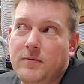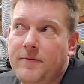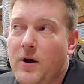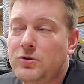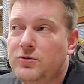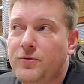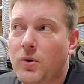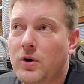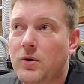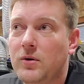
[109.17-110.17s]
vouch
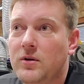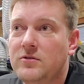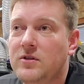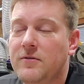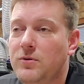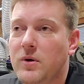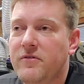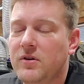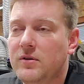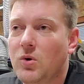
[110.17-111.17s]
for you and see if you
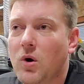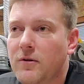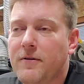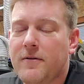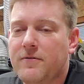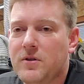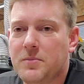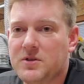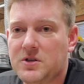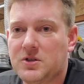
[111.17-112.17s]
even qualify for the
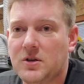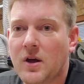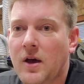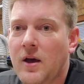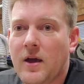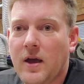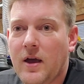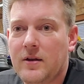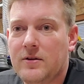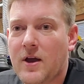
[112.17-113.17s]
position.
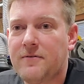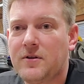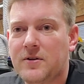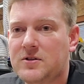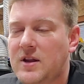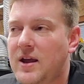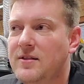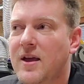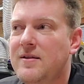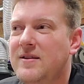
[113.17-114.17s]
And you have to
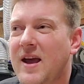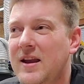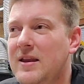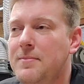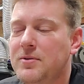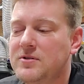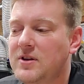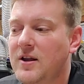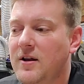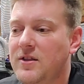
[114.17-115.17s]
understand that
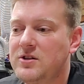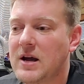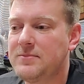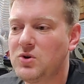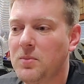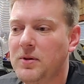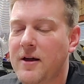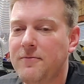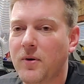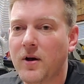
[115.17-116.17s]
90% of the jobs you
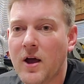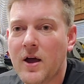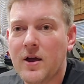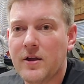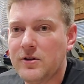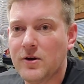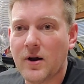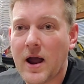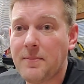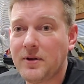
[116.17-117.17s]
apply for,
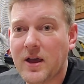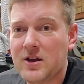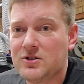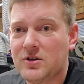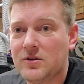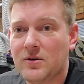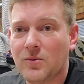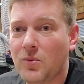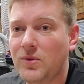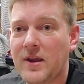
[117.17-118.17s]
your application
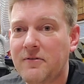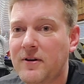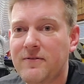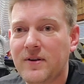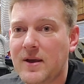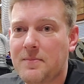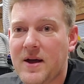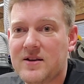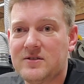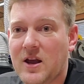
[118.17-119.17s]
will never even get
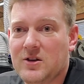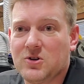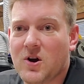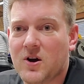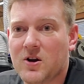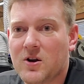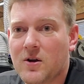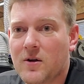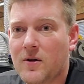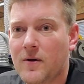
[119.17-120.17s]
past HR.
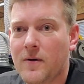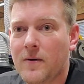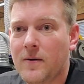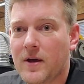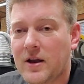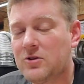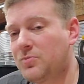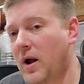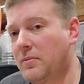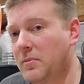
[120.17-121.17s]
And that's
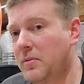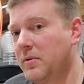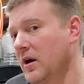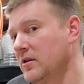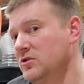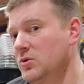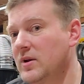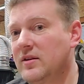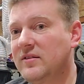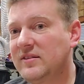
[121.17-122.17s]
probably because you
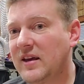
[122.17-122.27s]
didn't